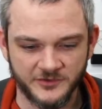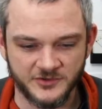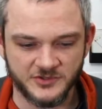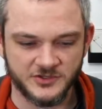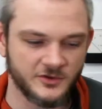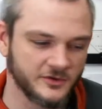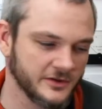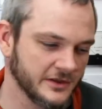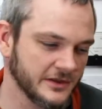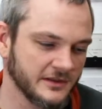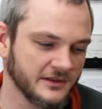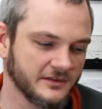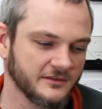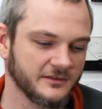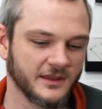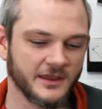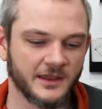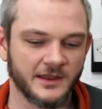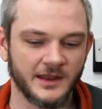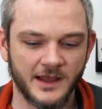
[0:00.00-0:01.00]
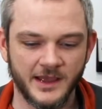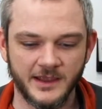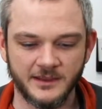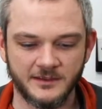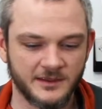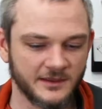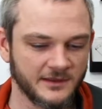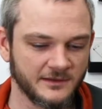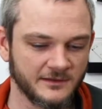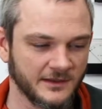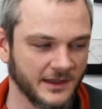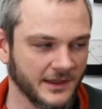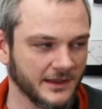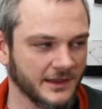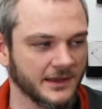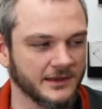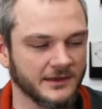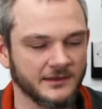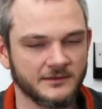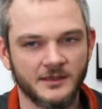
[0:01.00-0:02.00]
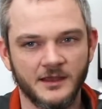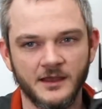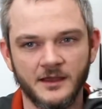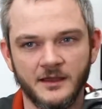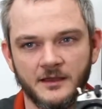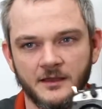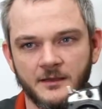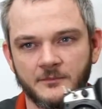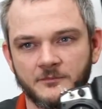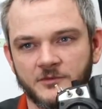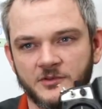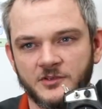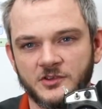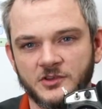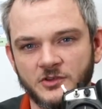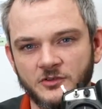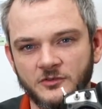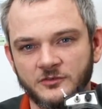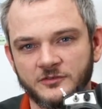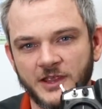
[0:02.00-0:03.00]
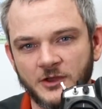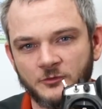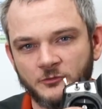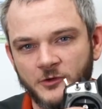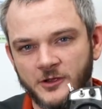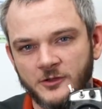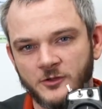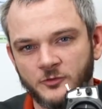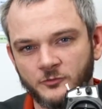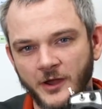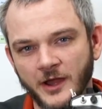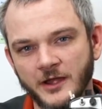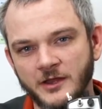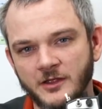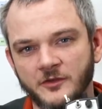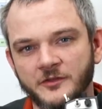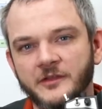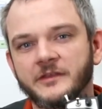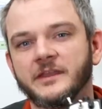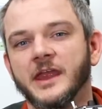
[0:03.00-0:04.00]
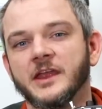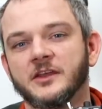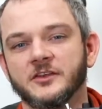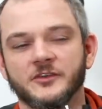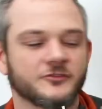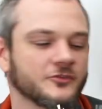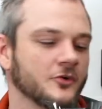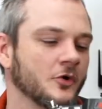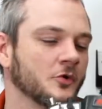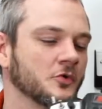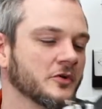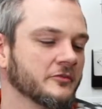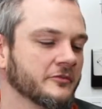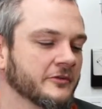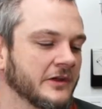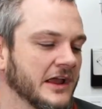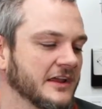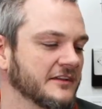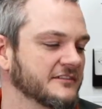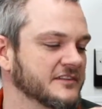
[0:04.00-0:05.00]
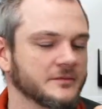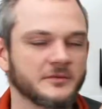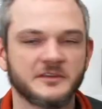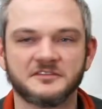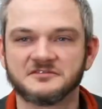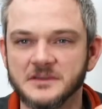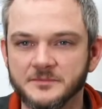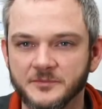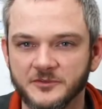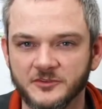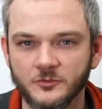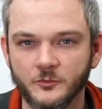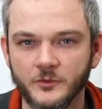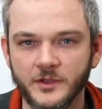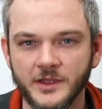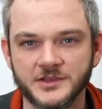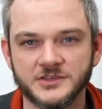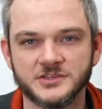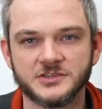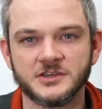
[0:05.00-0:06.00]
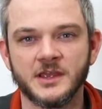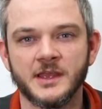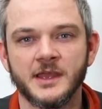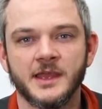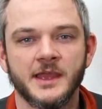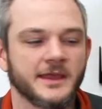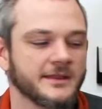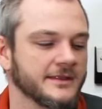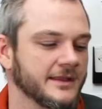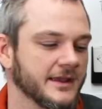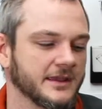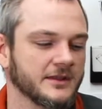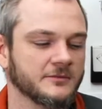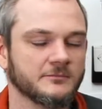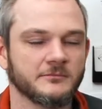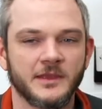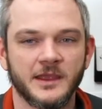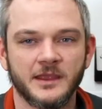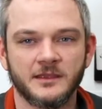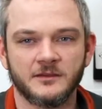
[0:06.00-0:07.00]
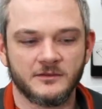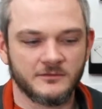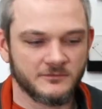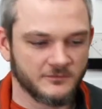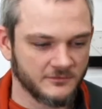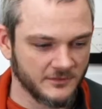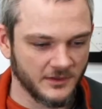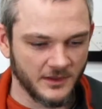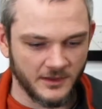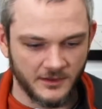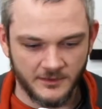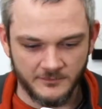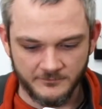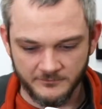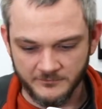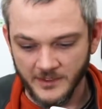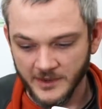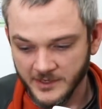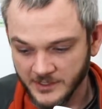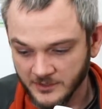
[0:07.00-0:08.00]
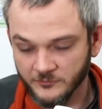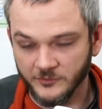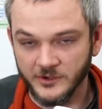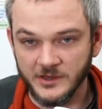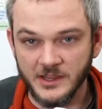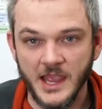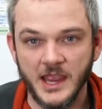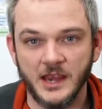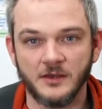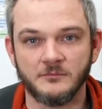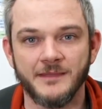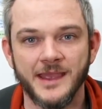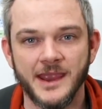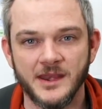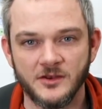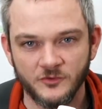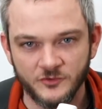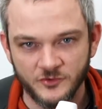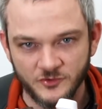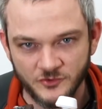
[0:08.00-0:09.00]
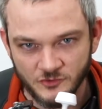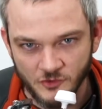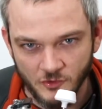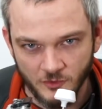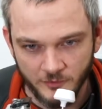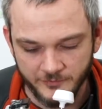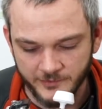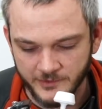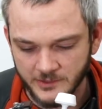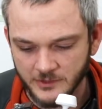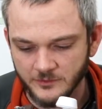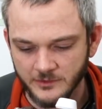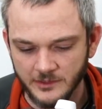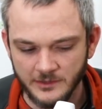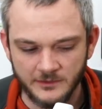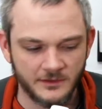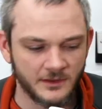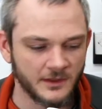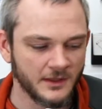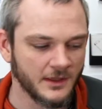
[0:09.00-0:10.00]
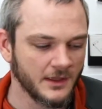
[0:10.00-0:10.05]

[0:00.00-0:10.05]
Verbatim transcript: this unit is that I can, at any time, use a regular radio to take control over it. I can simply flip a switch, I can make, um, I can regain manual control of the unit.